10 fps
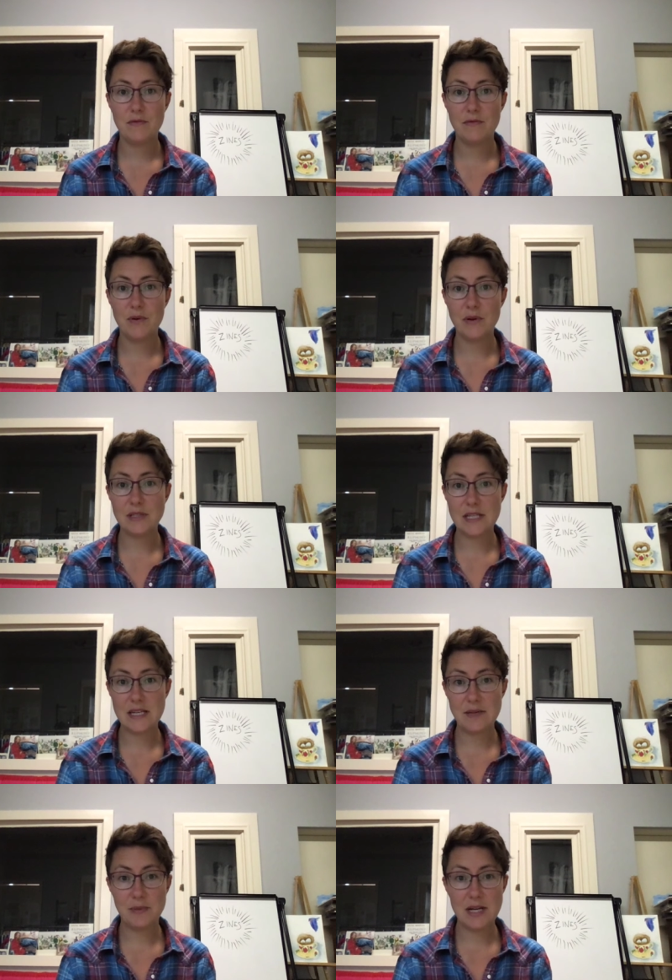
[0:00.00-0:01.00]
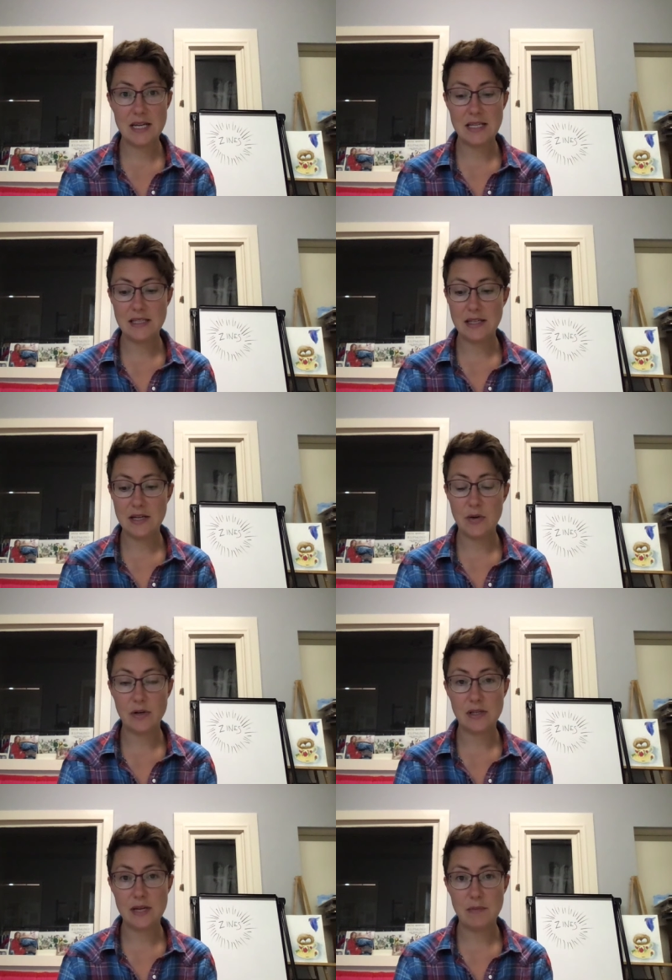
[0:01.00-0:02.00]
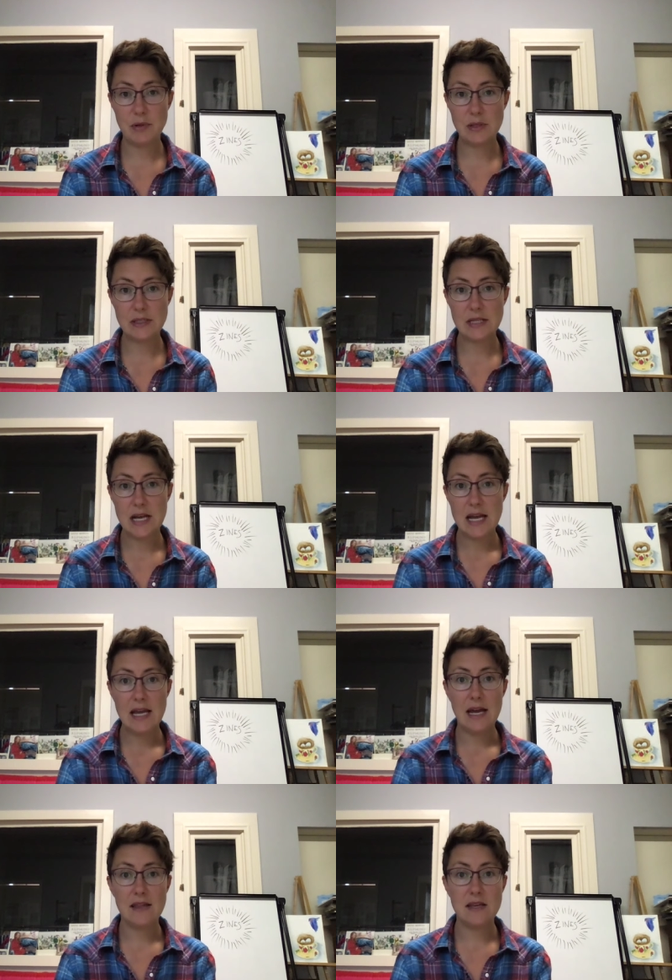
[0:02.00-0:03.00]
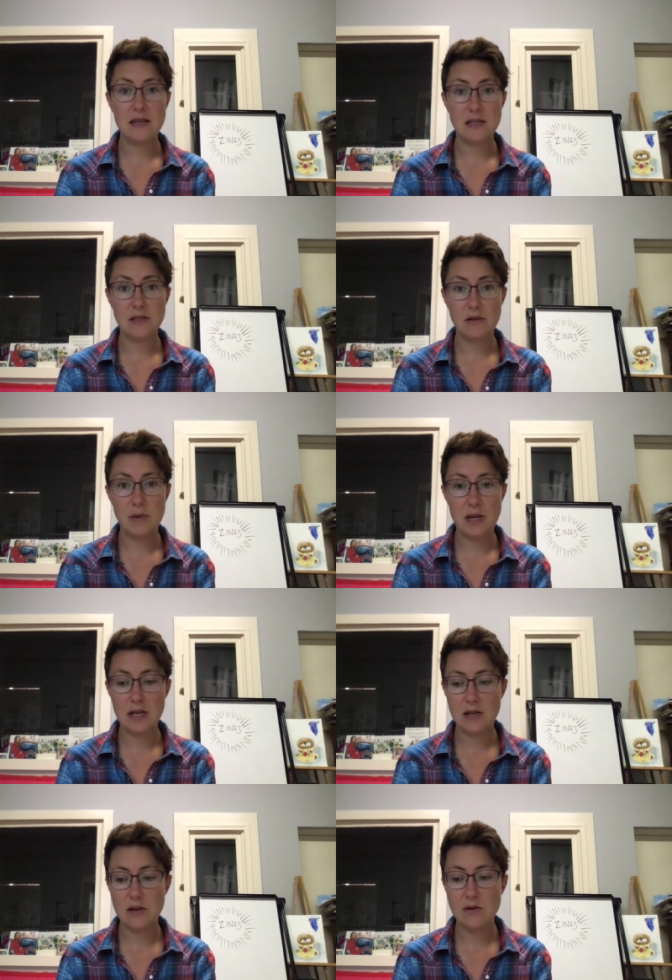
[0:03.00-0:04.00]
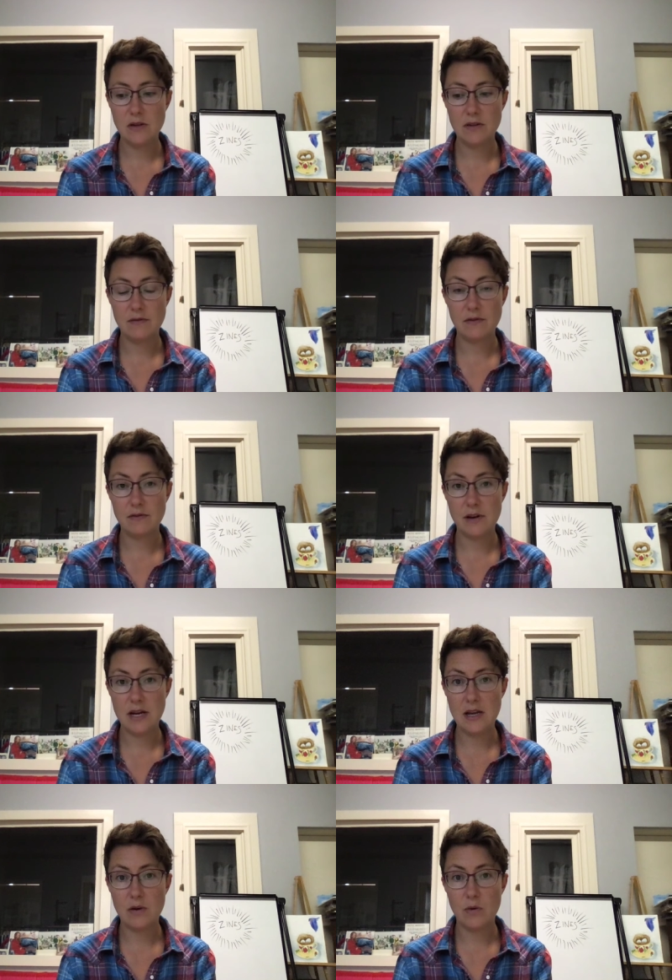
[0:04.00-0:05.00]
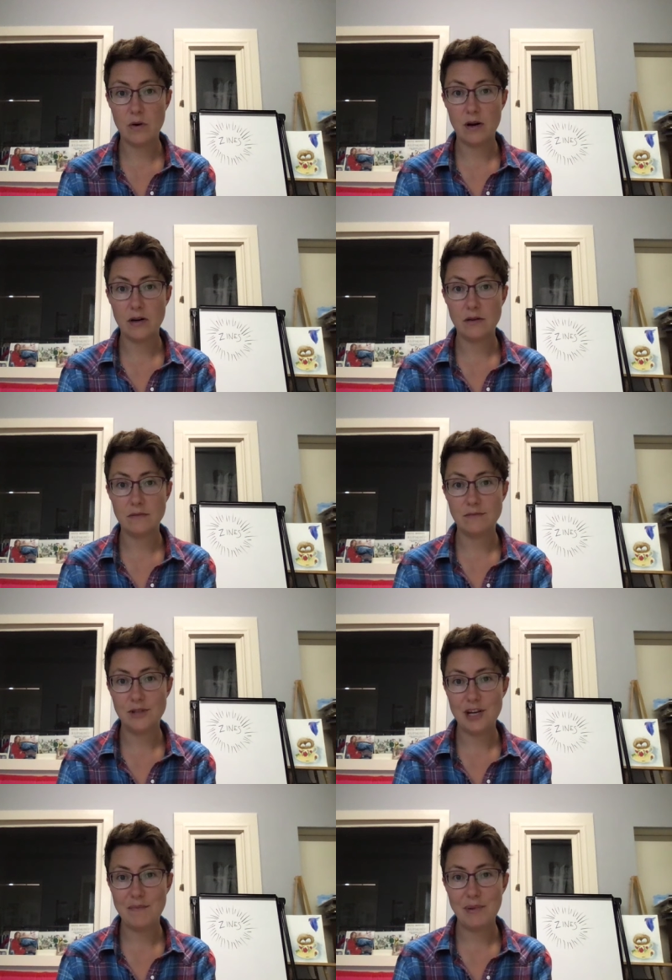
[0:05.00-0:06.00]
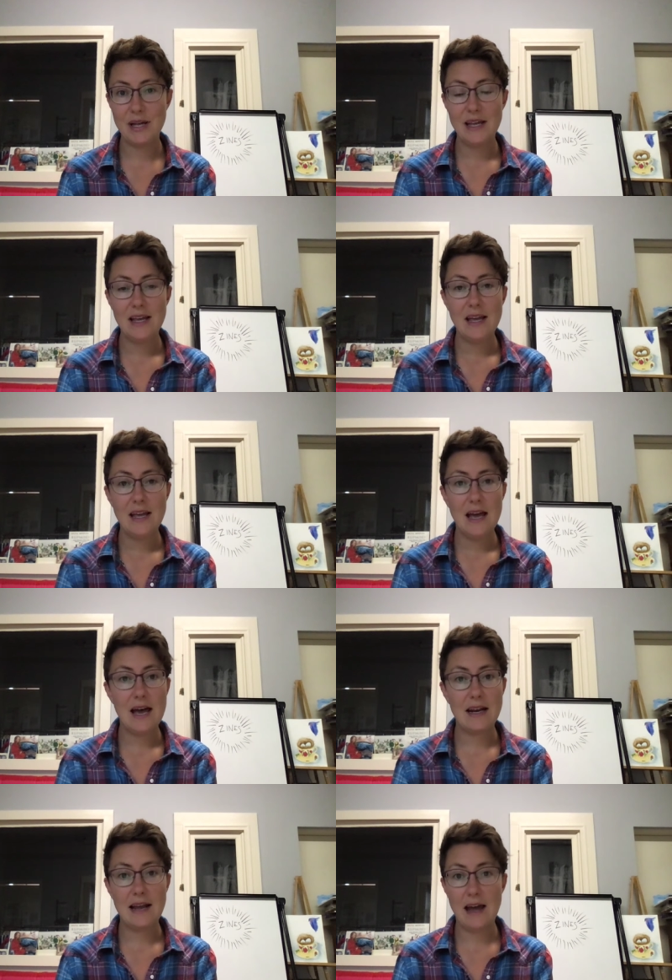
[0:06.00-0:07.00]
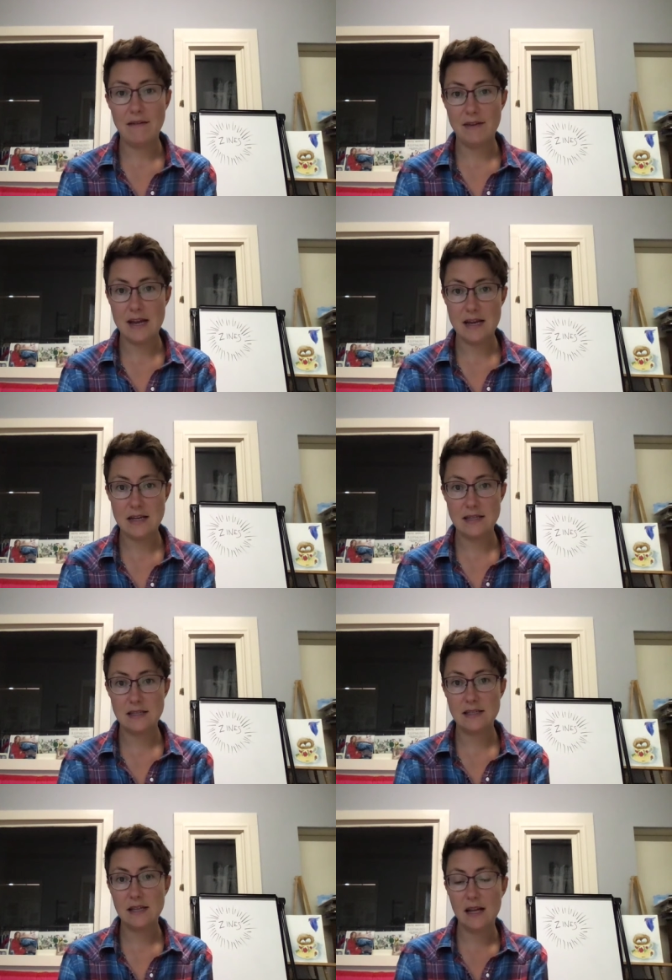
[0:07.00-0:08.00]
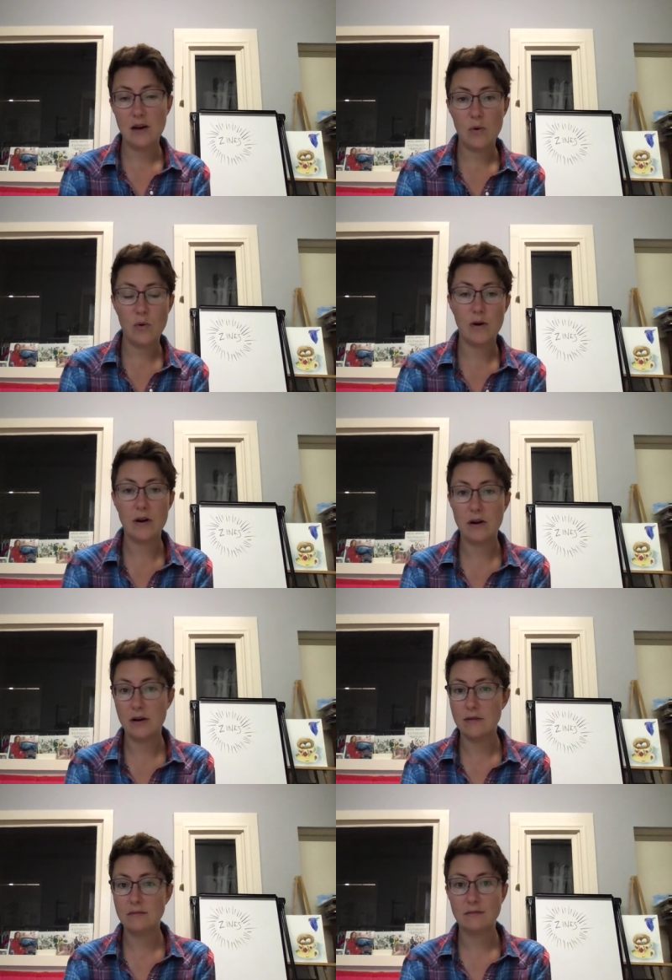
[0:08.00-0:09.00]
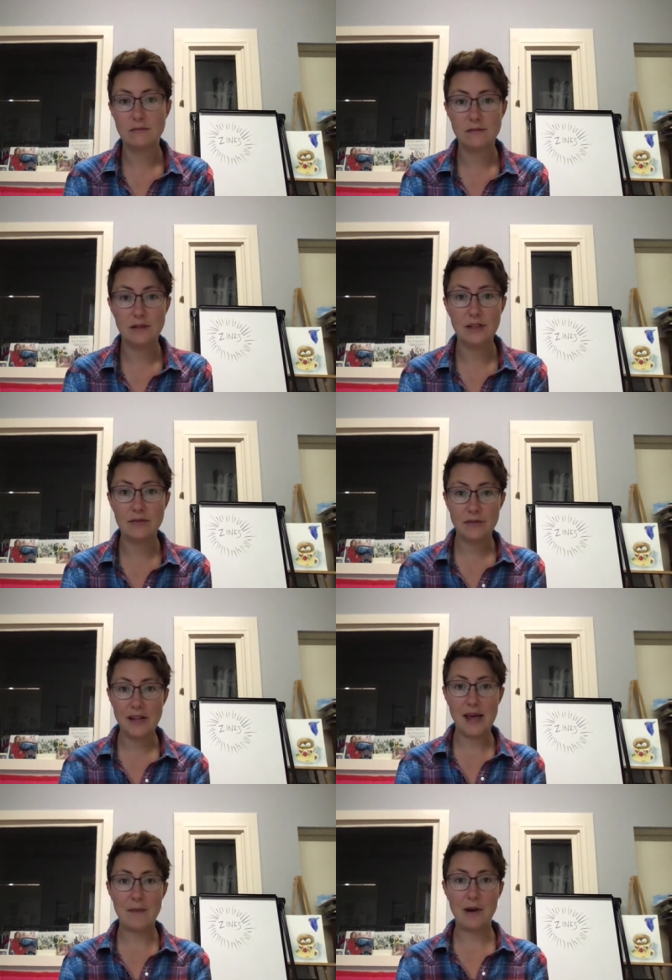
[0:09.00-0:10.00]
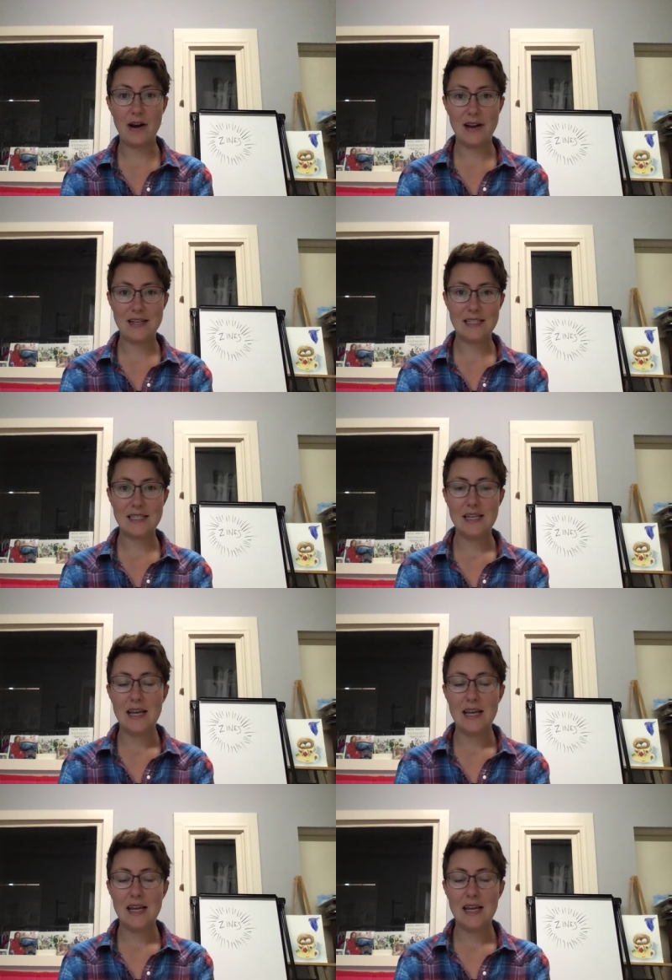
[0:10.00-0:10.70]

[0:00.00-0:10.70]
folded pretty easily or stapled and then distributed, usually for free or cheap, at cafes or little free libraries